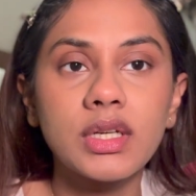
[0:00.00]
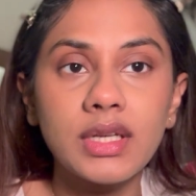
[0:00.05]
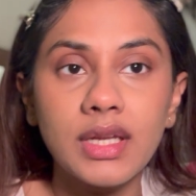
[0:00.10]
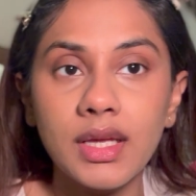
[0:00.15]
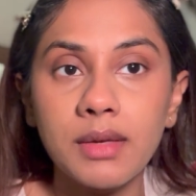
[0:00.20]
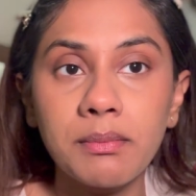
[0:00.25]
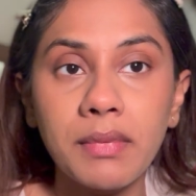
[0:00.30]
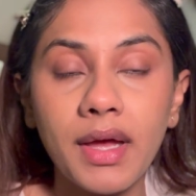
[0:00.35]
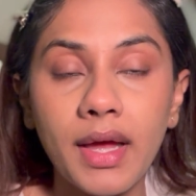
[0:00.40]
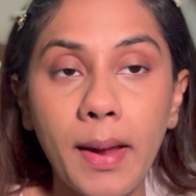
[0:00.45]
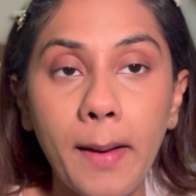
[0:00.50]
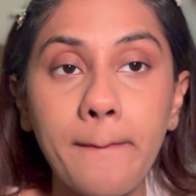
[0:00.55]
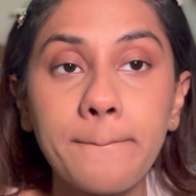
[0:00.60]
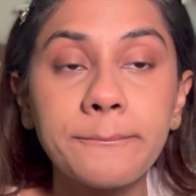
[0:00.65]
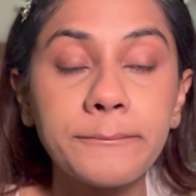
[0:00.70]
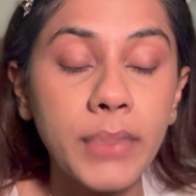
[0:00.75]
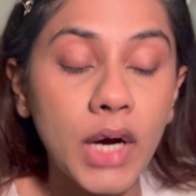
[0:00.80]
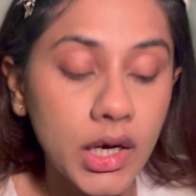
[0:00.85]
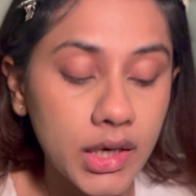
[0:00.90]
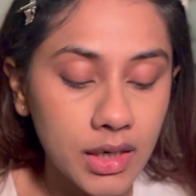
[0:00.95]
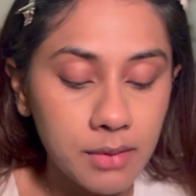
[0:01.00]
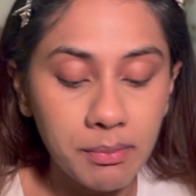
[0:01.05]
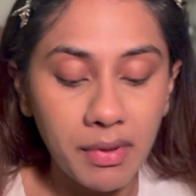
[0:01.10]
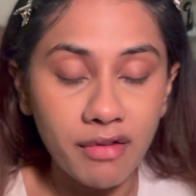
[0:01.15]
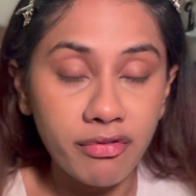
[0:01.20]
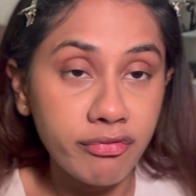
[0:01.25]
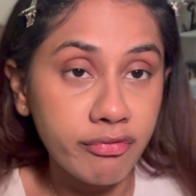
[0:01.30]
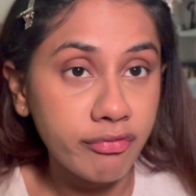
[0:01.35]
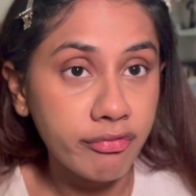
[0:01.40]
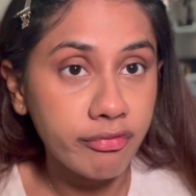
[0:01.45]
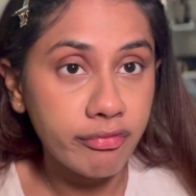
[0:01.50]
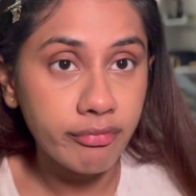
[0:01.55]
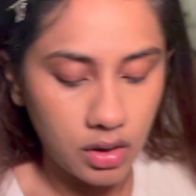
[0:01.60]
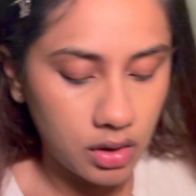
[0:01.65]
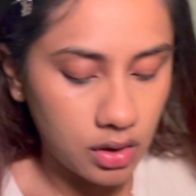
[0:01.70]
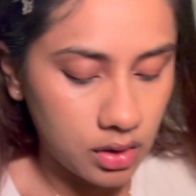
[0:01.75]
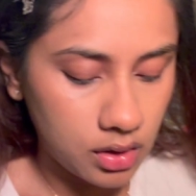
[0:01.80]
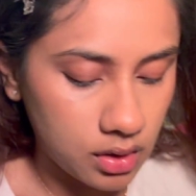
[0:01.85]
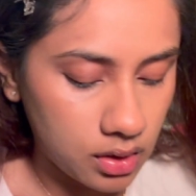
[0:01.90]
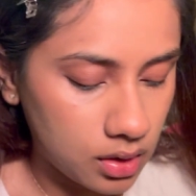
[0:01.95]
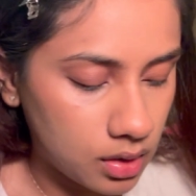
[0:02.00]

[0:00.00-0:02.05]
take my pocket puff and